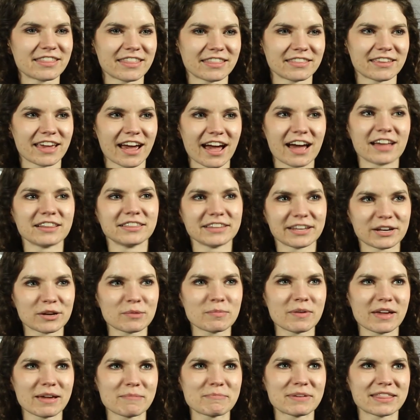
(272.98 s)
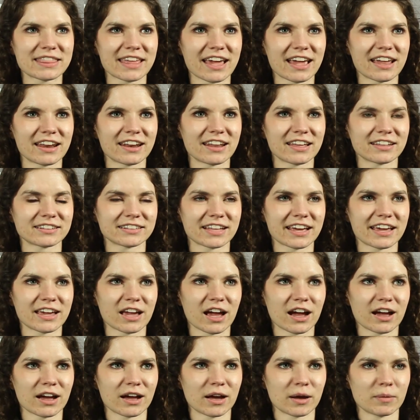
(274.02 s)
Yeah, a little bit. But then, like,
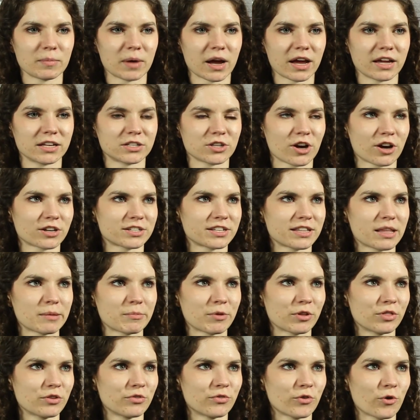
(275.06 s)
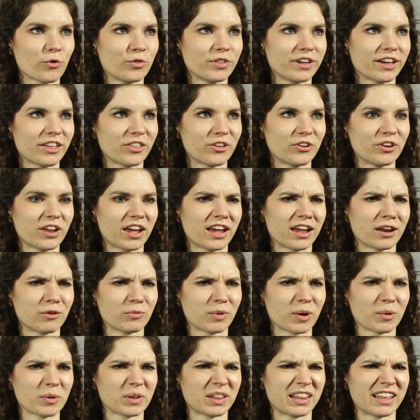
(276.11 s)
I talked to them on the phone the other day, and
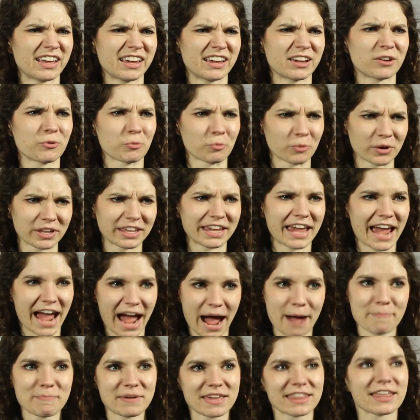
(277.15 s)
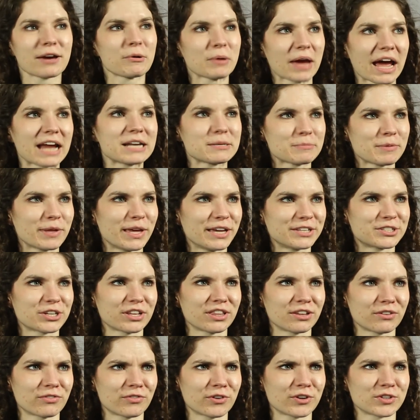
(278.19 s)
we were, like, really happy that we had to play each
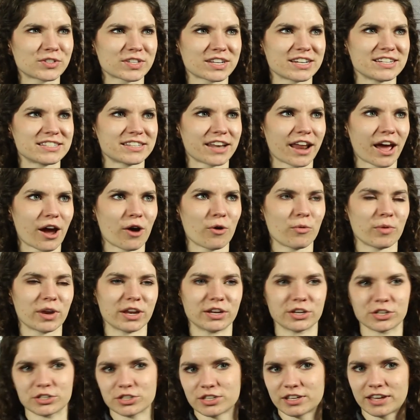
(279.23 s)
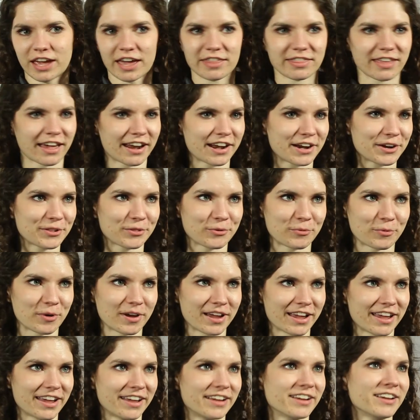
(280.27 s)
other first, because now we just get that out of the
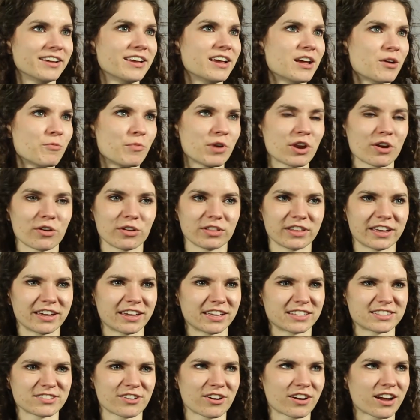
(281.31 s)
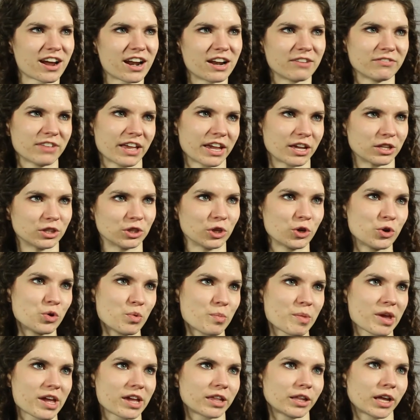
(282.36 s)
way. We don't, like, it's not kind of, like,
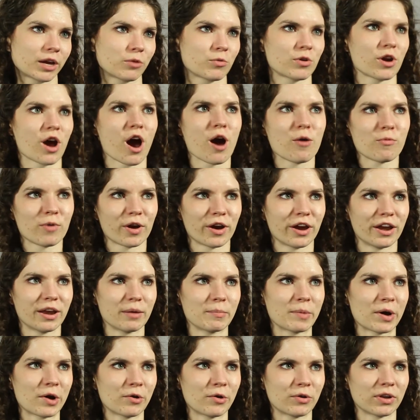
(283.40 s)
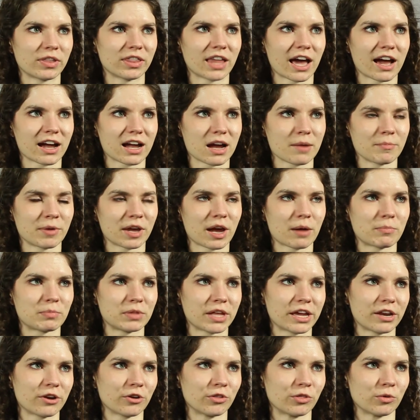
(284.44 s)
looming. Like, we're not worried about that coming up
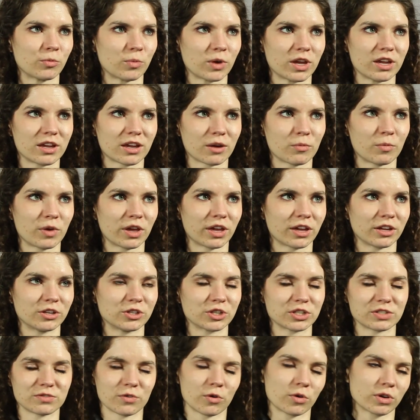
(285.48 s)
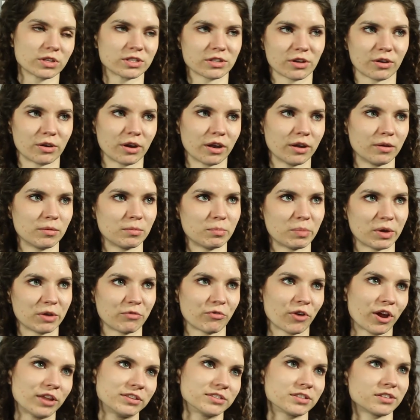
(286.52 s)
later in the week, and we can just focus on being
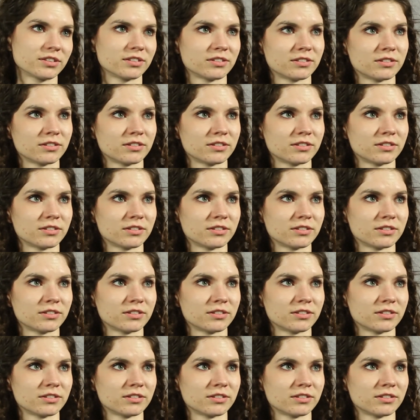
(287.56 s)
friends.